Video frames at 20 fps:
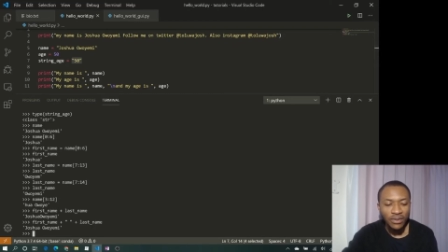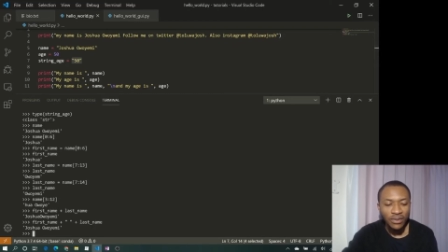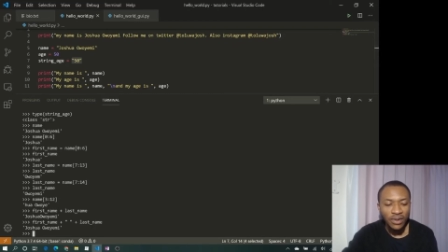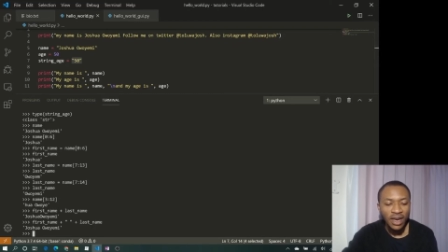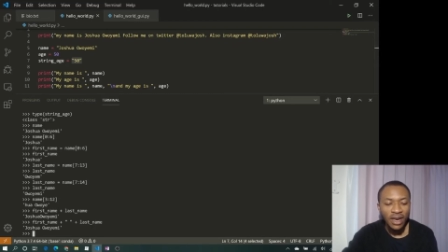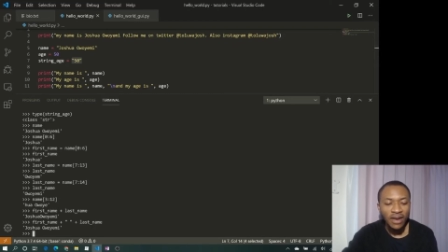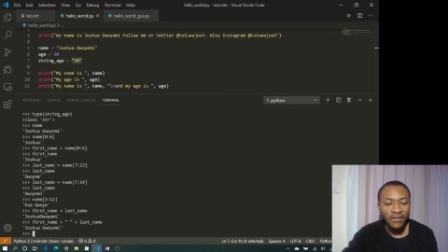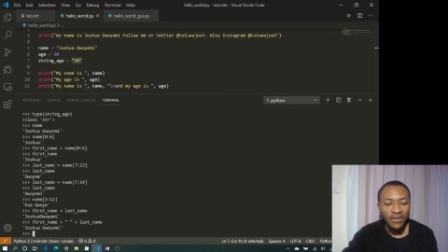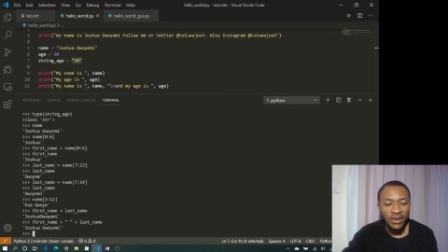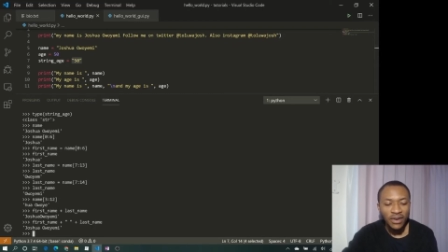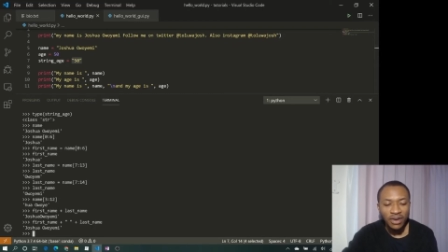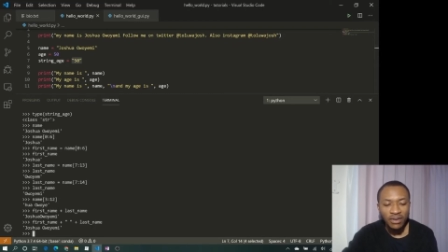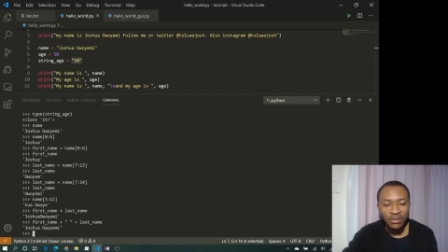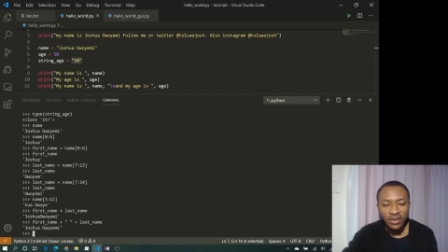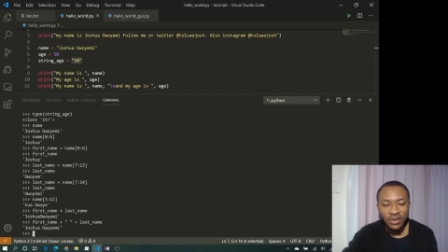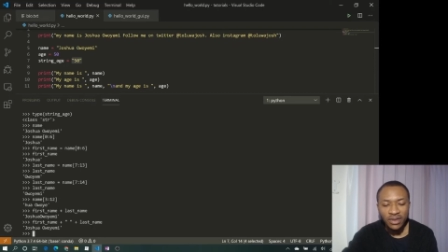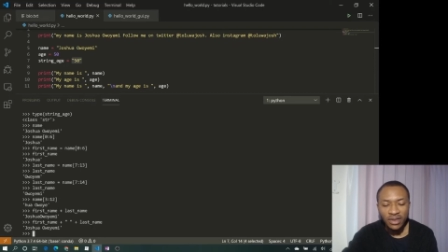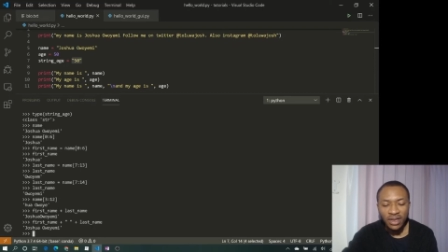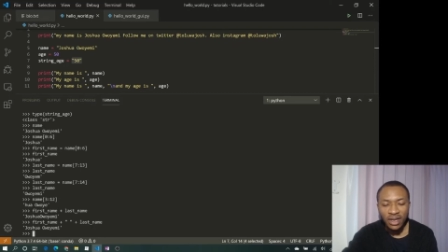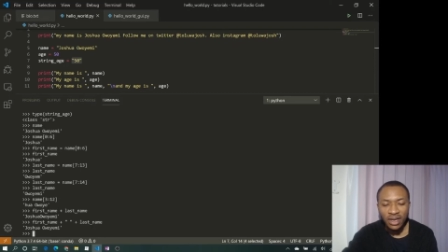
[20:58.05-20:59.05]
We have
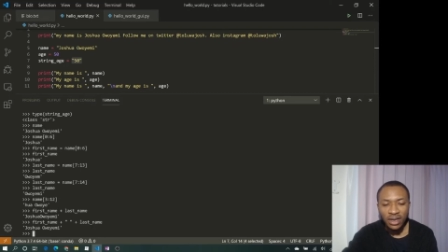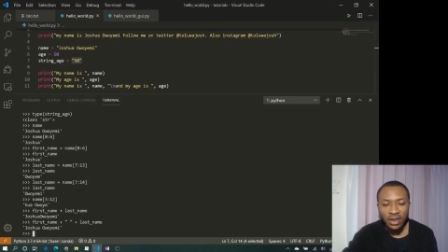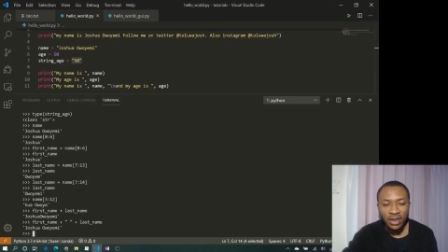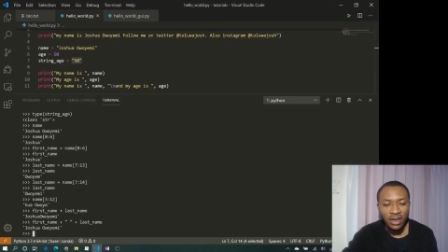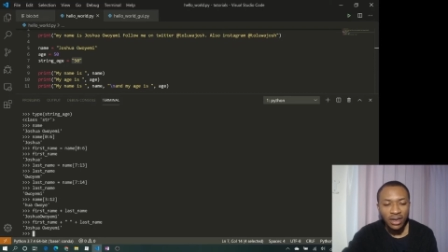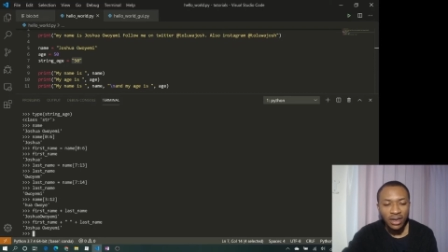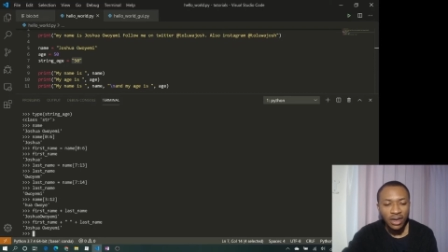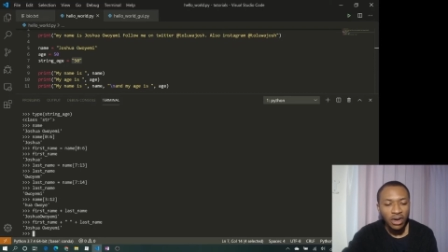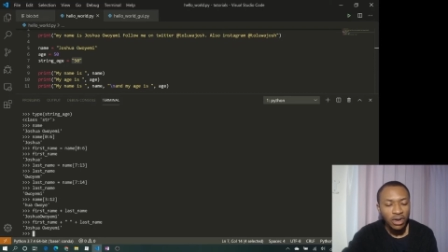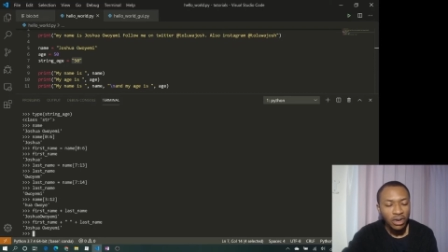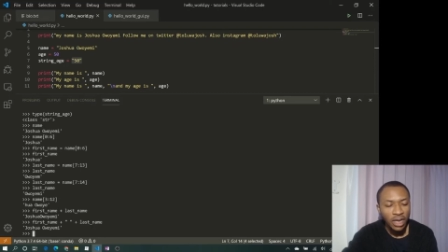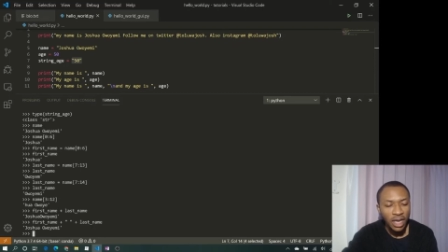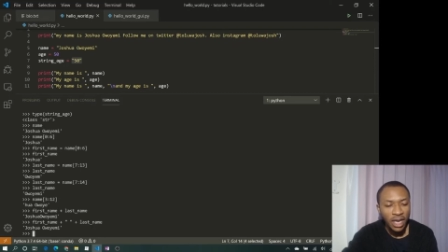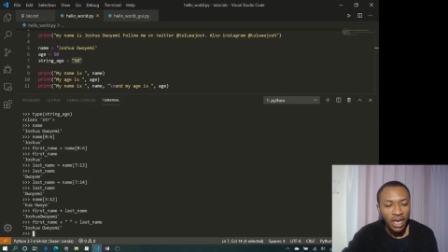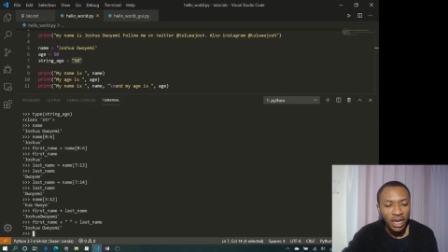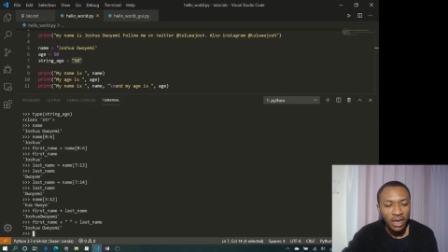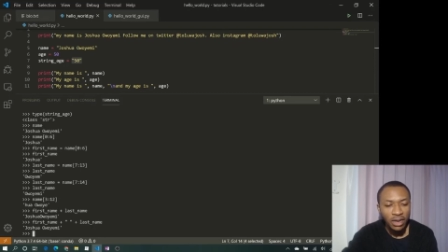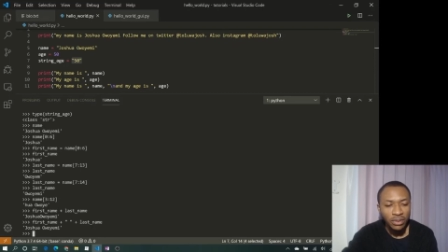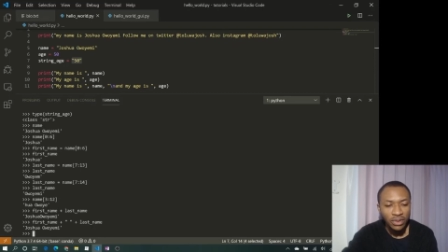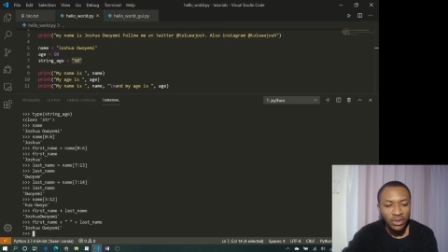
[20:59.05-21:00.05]
variables that
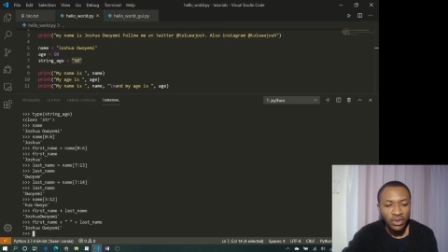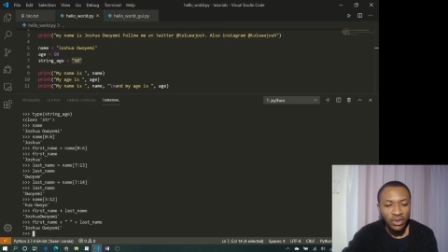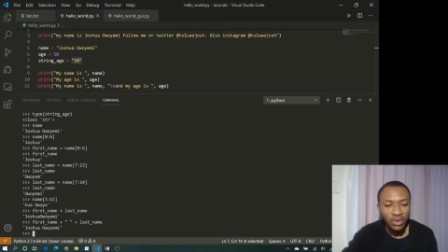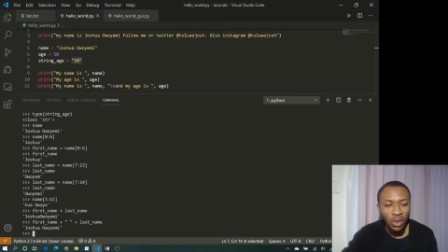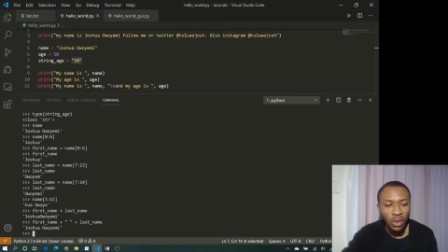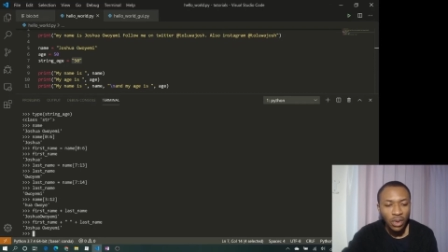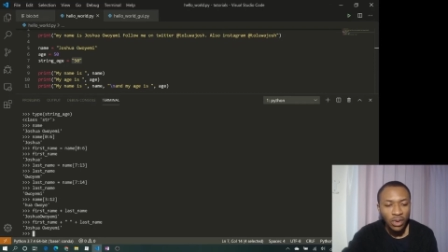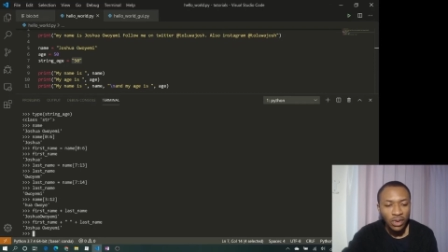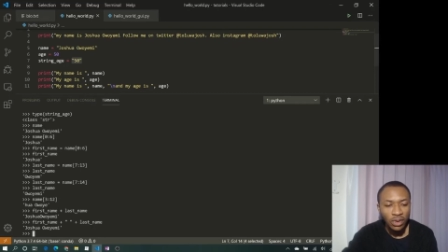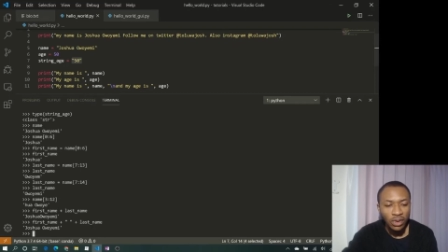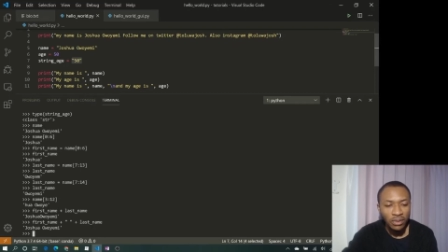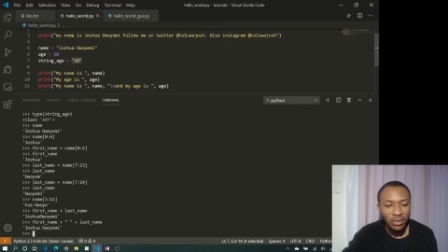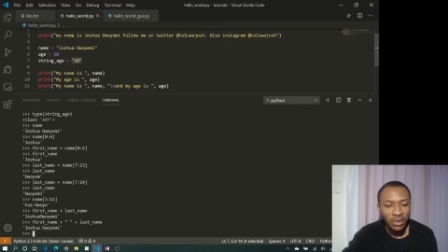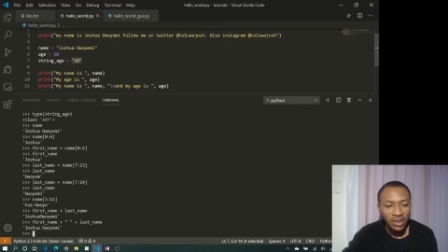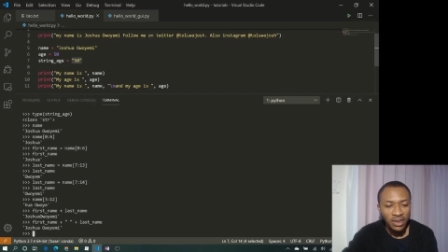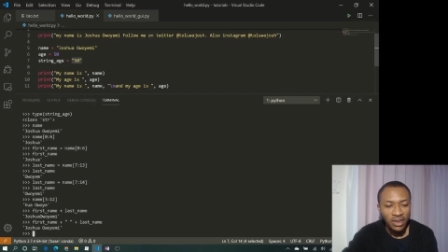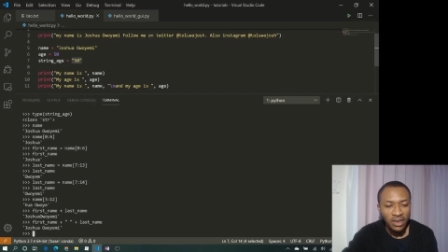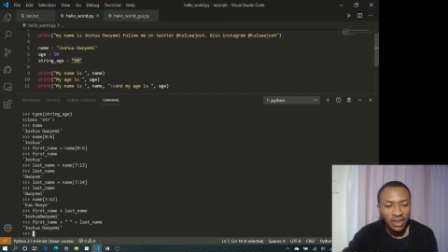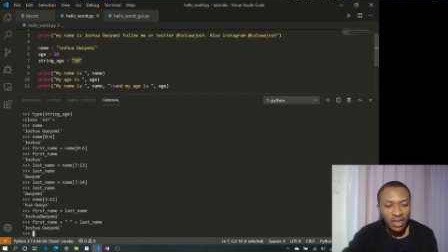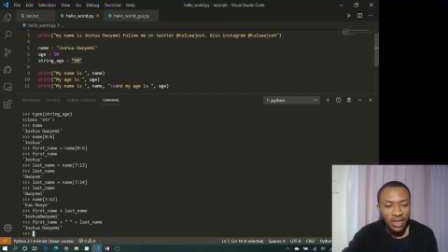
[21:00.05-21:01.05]
help to store
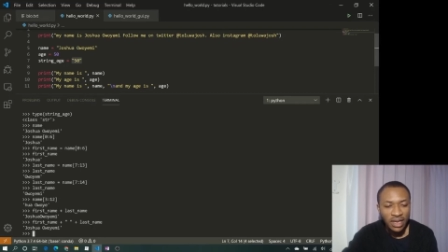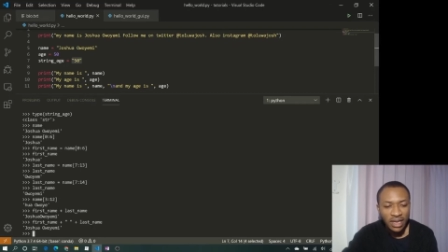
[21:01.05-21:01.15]
numbers,